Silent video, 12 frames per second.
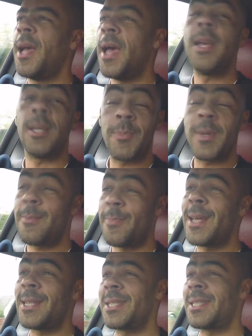It's been a
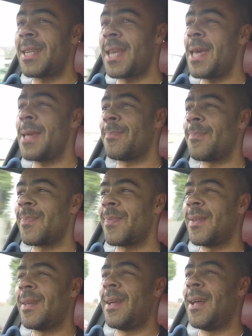pleasure today.
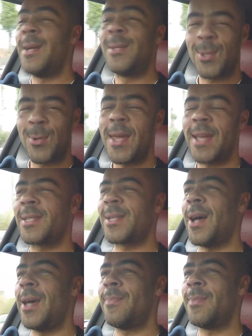Until next
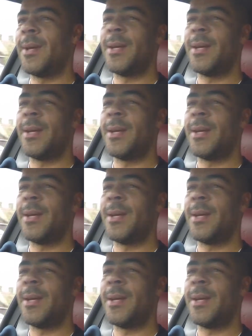time,